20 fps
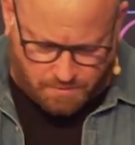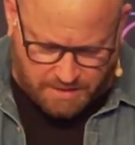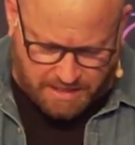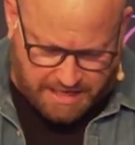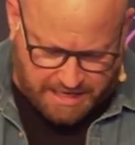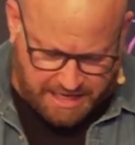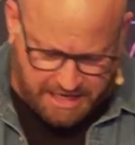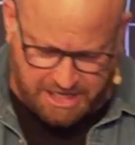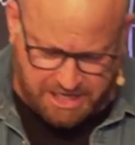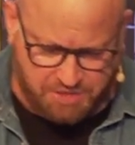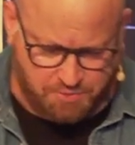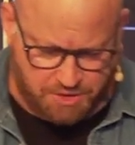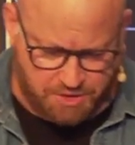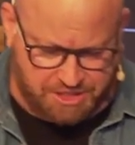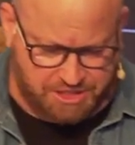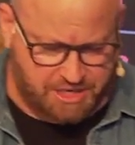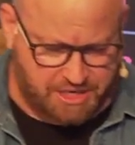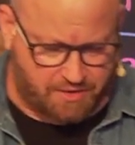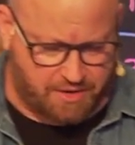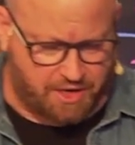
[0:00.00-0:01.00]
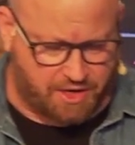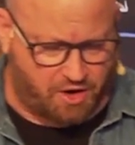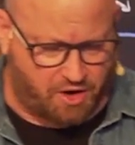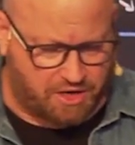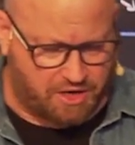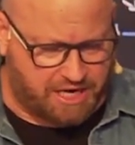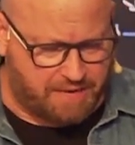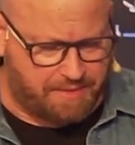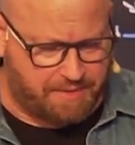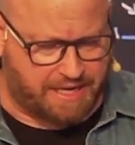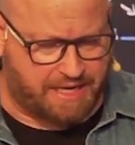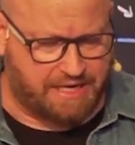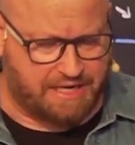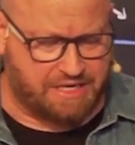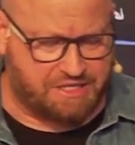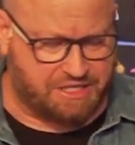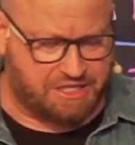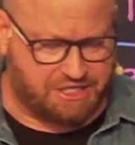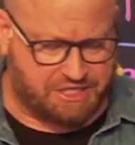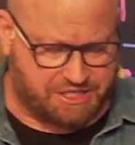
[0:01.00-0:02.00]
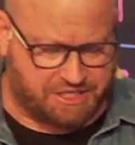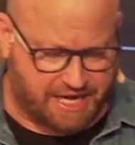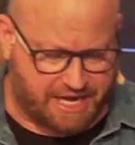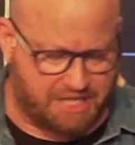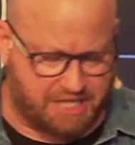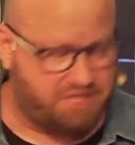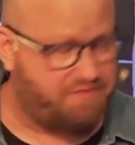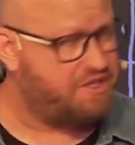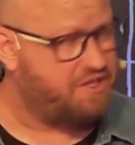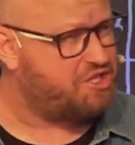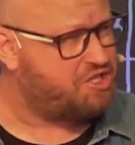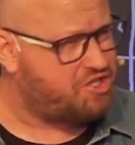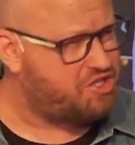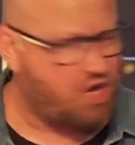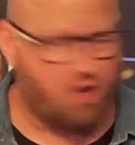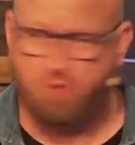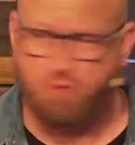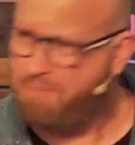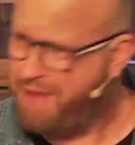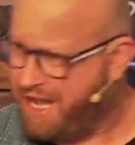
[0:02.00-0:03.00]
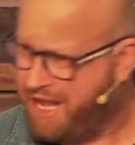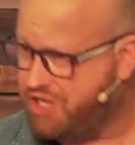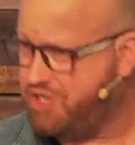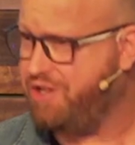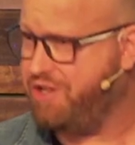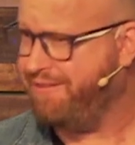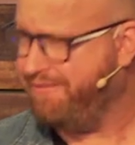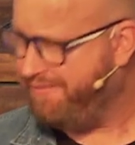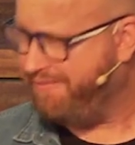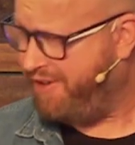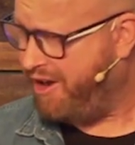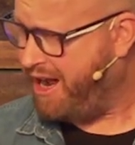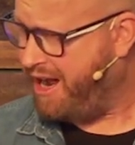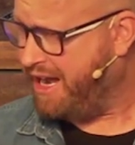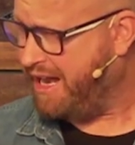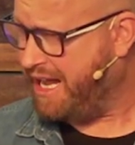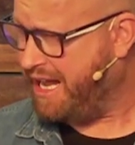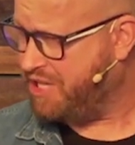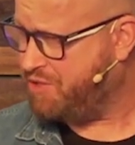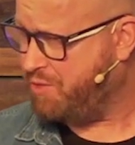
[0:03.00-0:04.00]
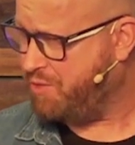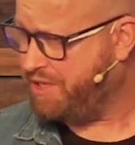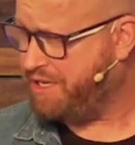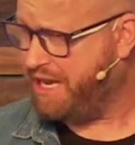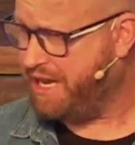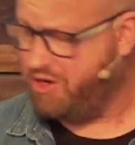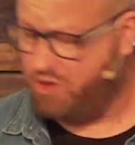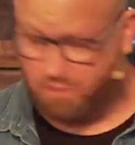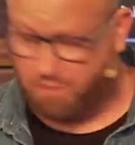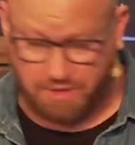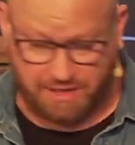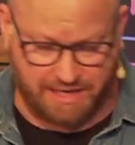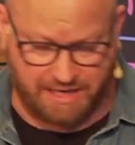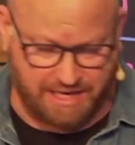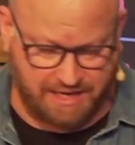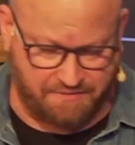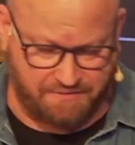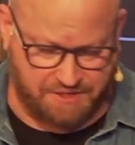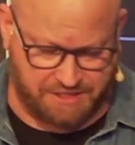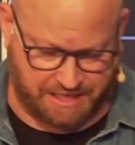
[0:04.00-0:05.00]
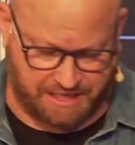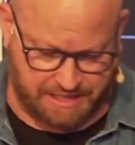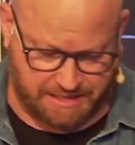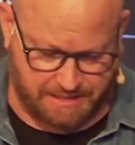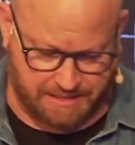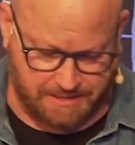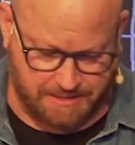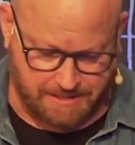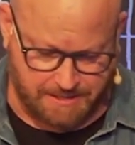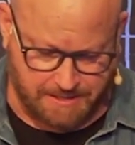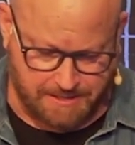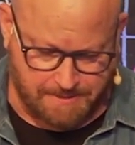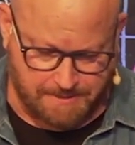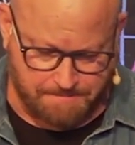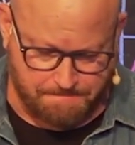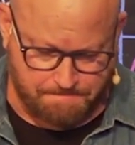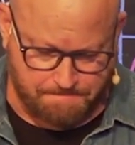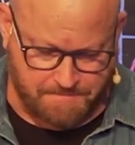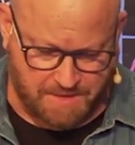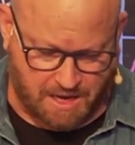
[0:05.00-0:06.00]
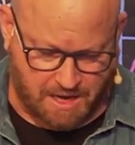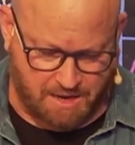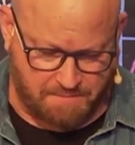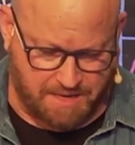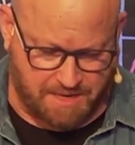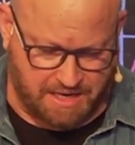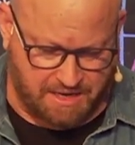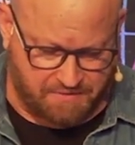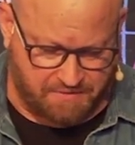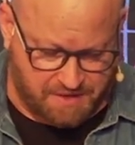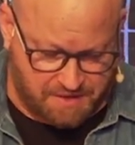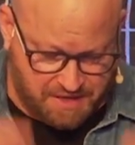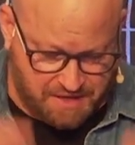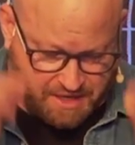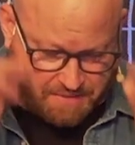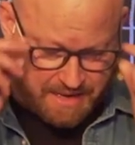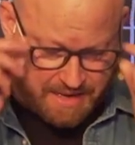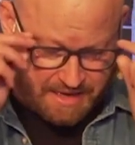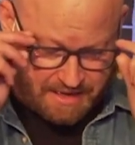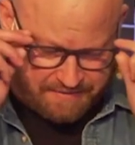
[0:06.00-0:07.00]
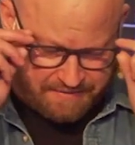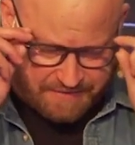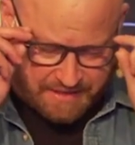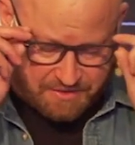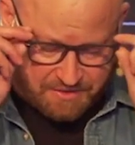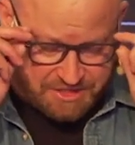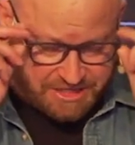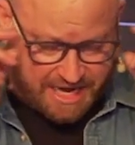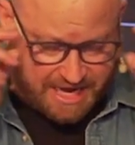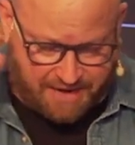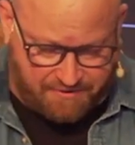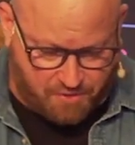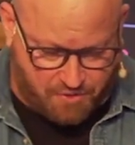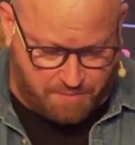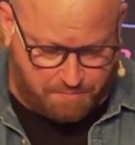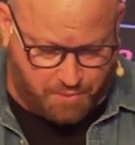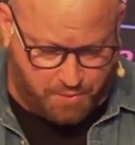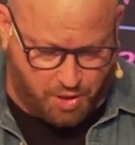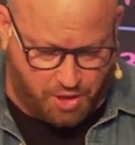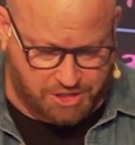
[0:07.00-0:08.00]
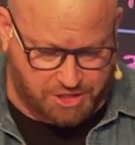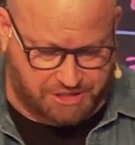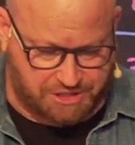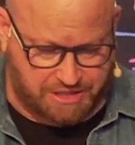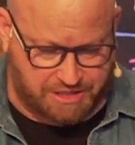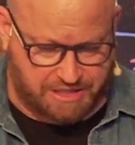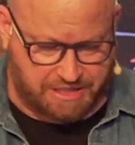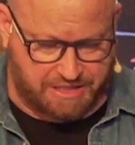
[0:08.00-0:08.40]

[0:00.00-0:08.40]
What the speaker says: here's what's going on. Nebuchadnezzar stands for so much that violates what Daniel believes in. I mean, if you think about it, if there was ever a person that